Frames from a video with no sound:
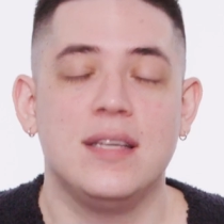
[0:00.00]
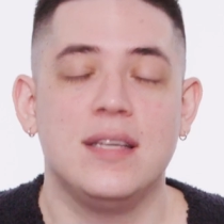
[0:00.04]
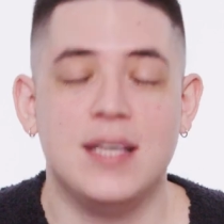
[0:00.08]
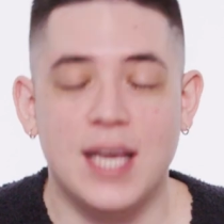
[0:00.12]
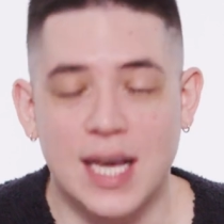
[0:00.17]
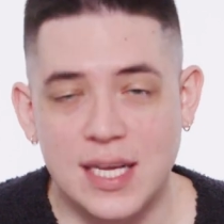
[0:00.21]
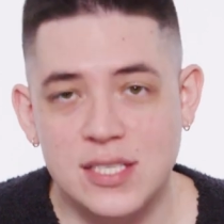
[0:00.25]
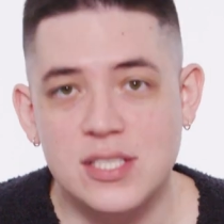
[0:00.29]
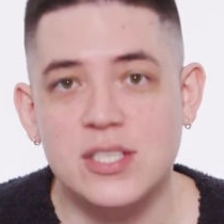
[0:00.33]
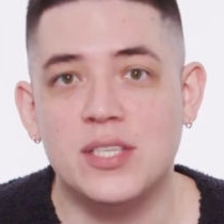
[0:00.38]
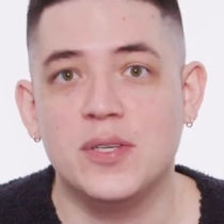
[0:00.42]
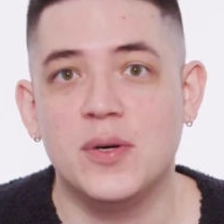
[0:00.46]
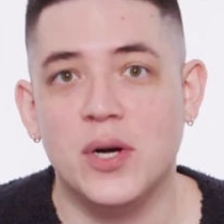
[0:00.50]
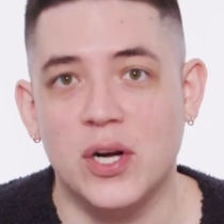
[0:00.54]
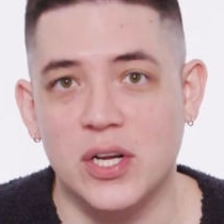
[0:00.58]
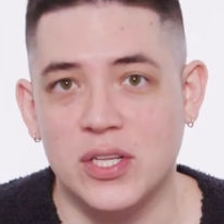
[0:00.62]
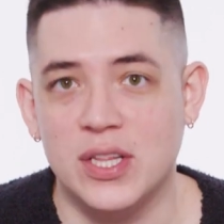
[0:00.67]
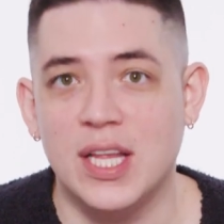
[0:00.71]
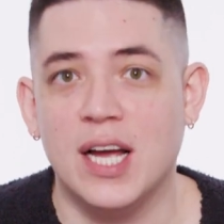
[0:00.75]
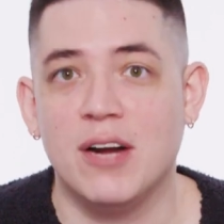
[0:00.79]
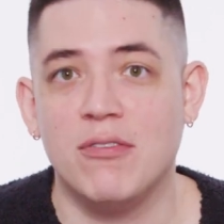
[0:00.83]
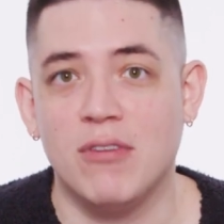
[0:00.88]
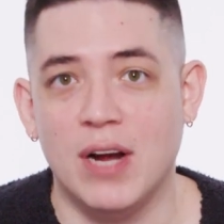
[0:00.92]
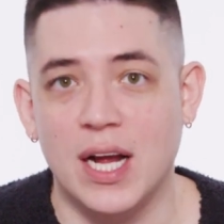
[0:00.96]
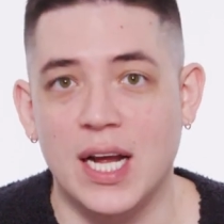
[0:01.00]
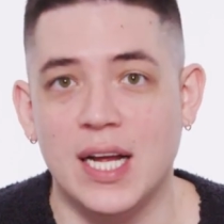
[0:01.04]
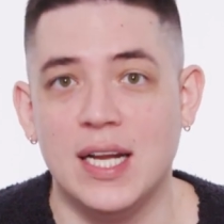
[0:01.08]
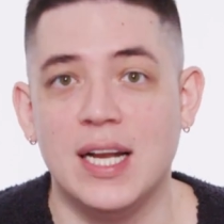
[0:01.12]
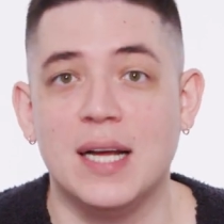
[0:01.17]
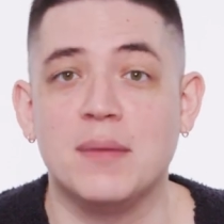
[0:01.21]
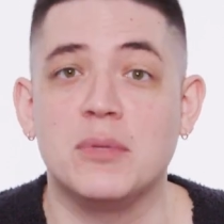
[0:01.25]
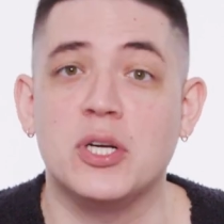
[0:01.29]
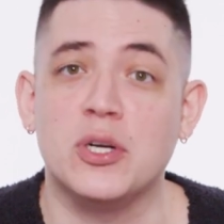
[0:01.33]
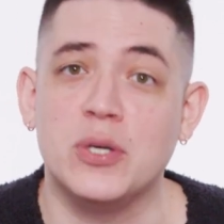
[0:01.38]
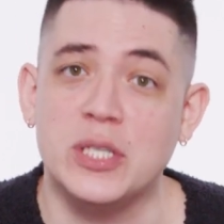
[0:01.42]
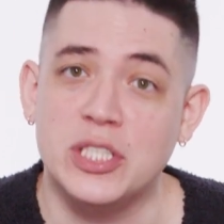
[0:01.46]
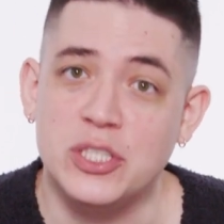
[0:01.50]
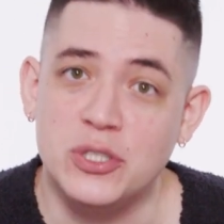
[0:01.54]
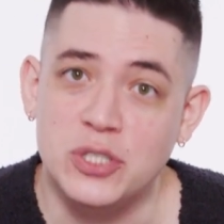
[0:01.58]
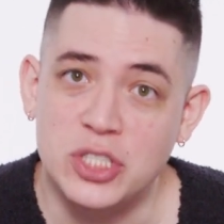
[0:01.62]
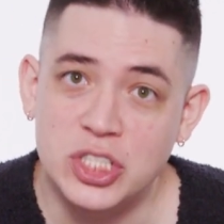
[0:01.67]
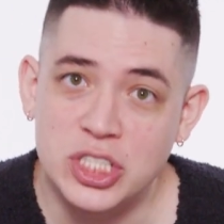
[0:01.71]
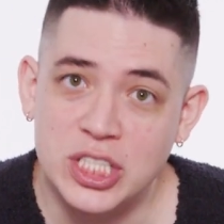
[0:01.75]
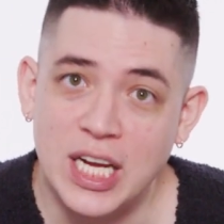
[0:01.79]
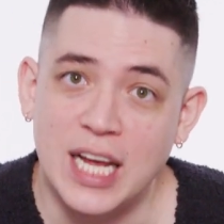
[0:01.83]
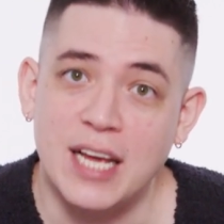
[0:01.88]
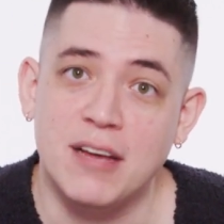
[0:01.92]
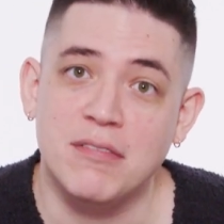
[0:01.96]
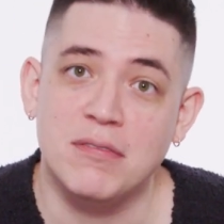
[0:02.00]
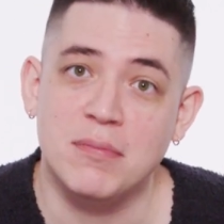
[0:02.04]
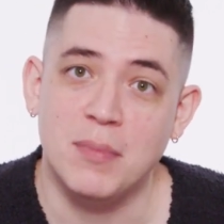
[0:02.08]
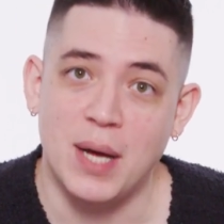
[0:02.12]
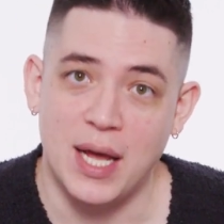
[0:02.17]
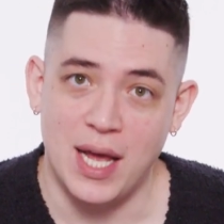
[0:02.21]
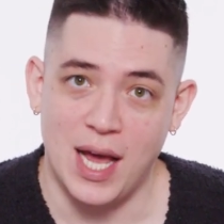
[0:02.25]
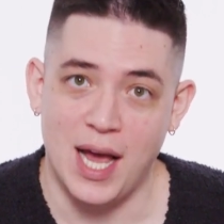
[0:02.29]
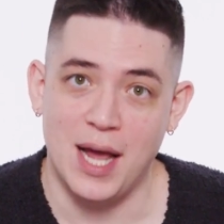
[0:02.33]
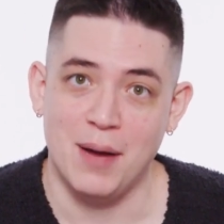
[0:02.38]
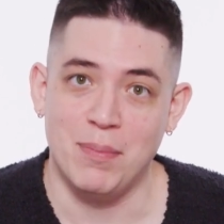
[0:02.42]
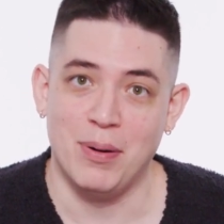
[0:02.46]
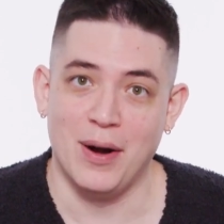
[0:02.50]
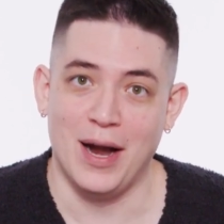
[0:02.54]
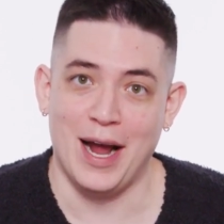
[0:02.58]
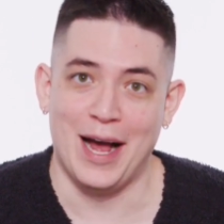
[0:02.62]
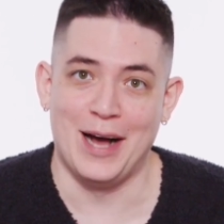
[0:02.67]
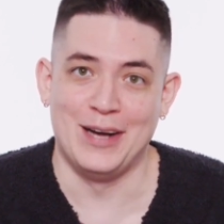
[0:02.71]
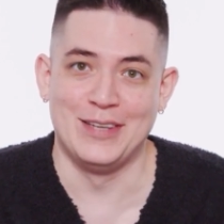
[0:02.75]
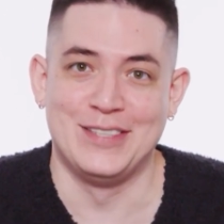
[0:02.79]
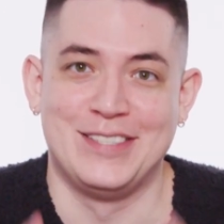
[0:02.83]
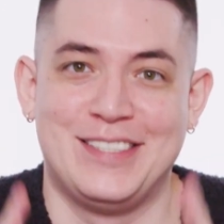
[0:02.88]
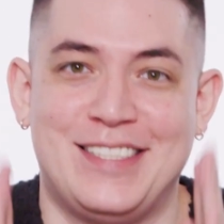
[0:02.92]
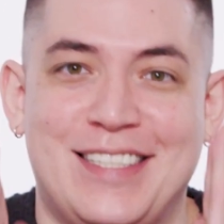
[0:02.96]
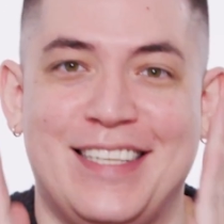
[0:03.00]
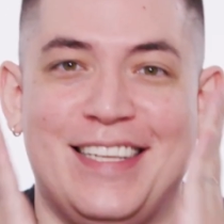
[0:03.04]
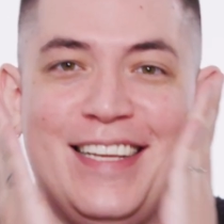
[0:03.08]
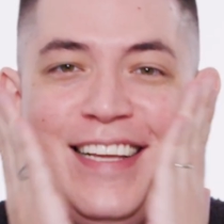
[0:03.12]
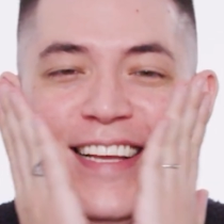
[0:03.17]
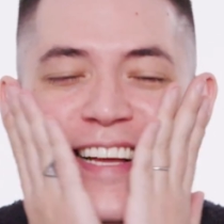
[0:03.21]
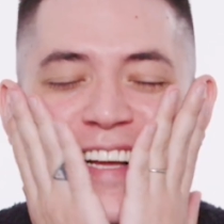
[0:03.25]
Yes, you heard that right. I'm going to shave my eyebrows.